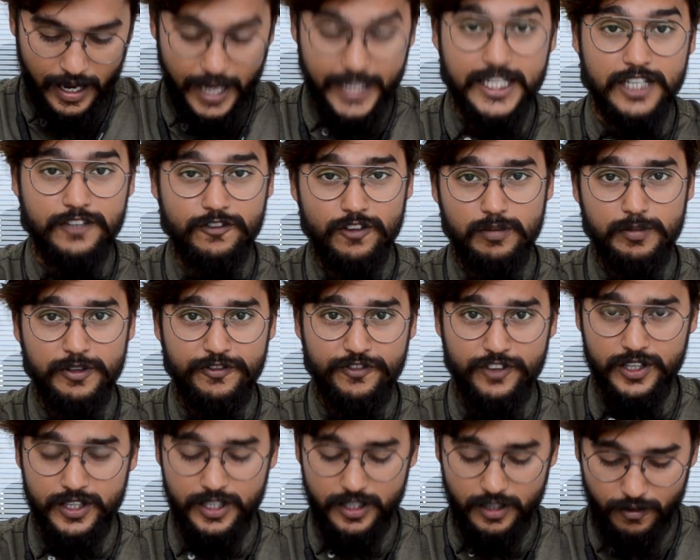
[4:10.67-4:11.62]
and it will be
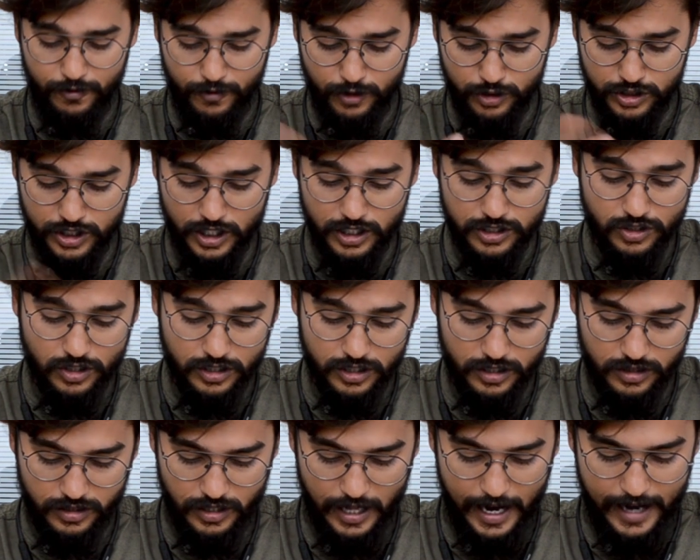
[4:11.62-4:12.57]
fair enough to judge
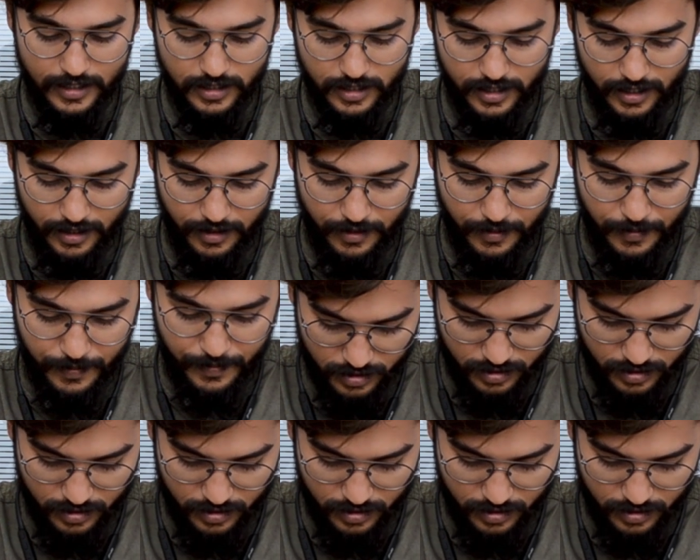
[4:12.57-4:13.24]
on that thing.